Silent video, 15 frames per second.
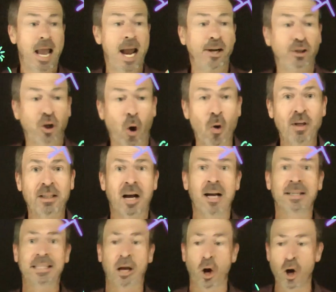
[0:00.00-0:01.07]
And
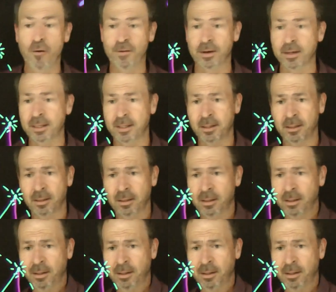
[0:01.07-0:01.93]
cosine is the overness.